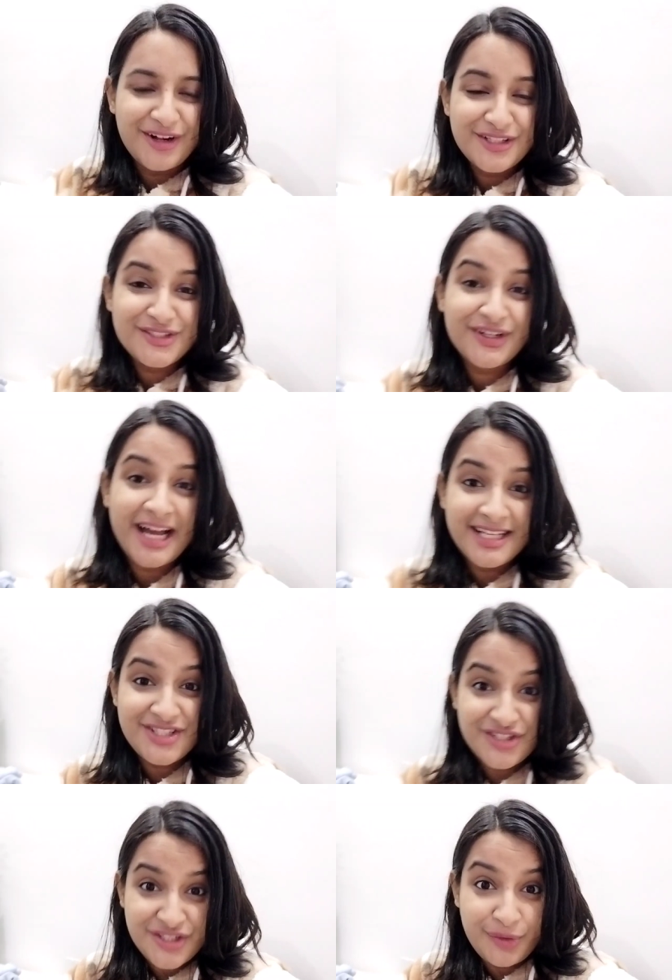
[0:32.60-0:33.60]
Also guys,
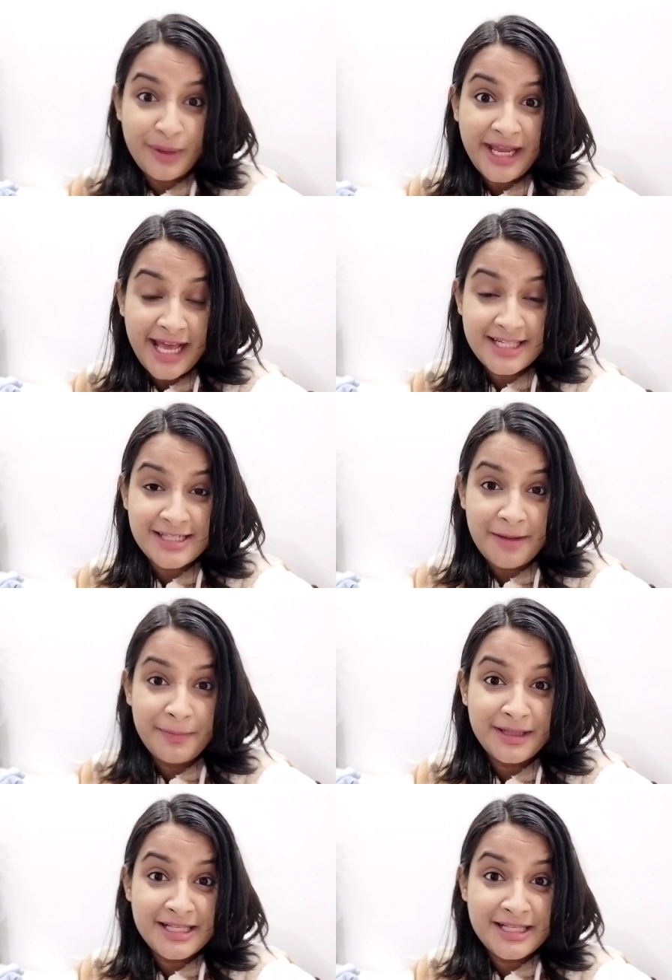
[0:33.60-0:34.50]
just a quick heads up,